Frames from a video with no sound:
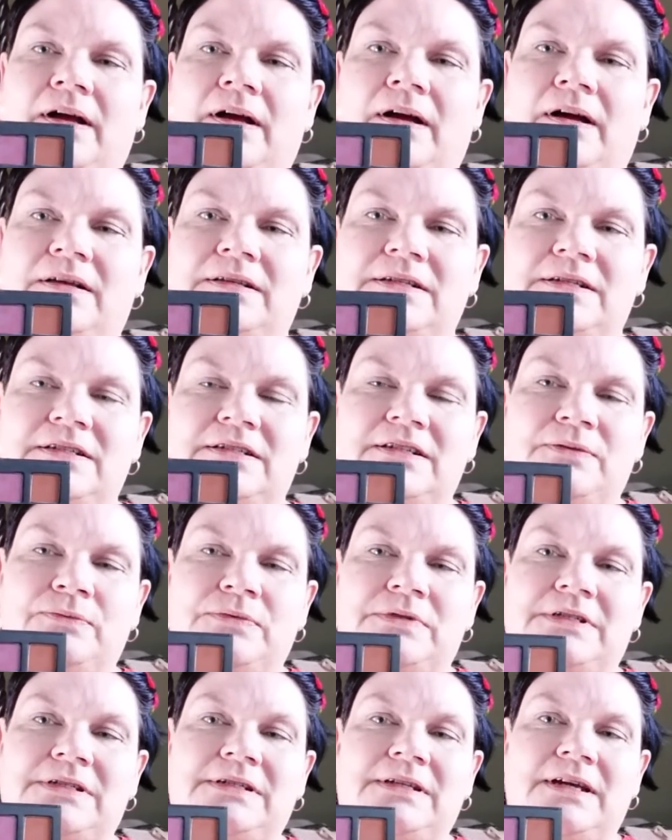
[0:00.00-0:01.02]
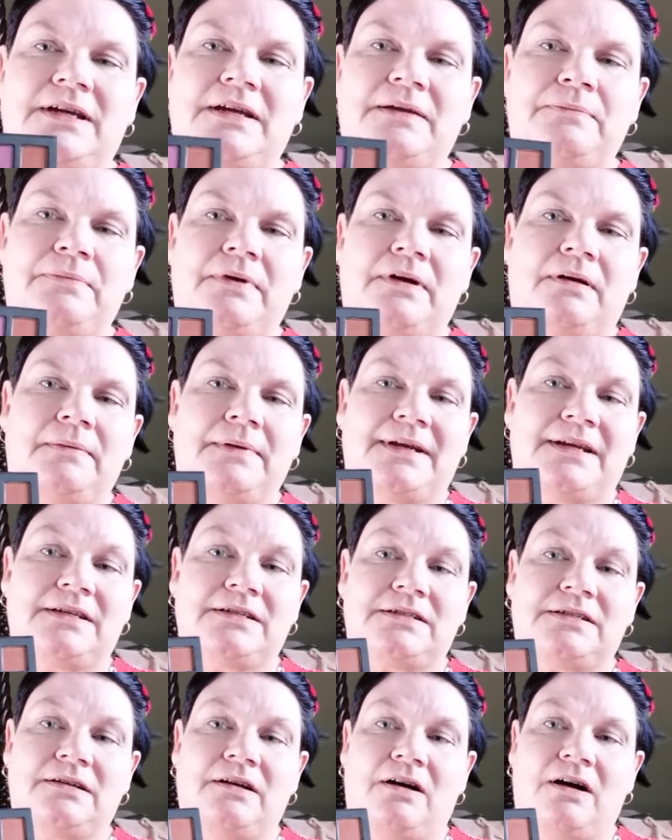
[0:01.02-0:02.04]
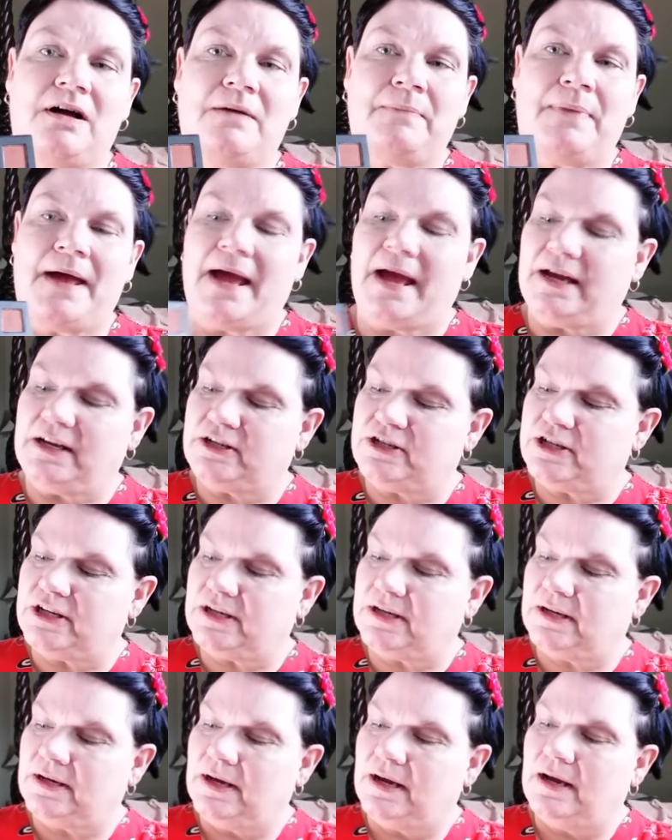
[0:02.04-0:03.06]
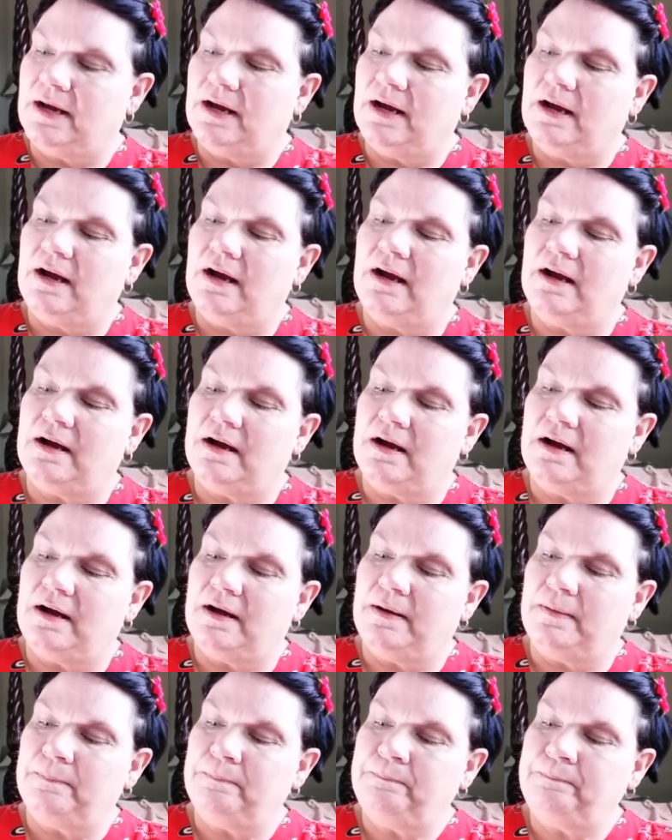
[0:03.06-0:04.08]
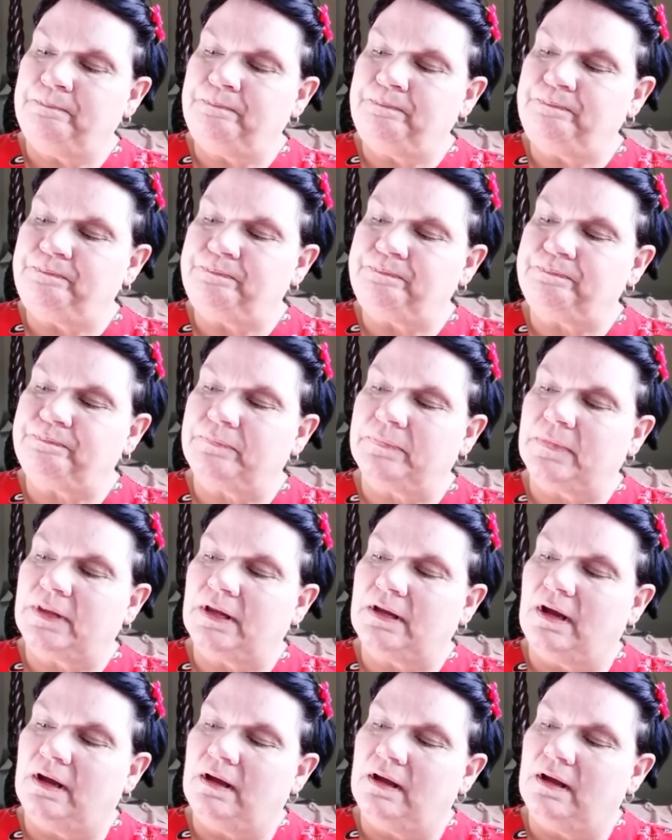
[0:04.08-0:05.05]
uh, since it was deep, I mean, it's not patchy. Um,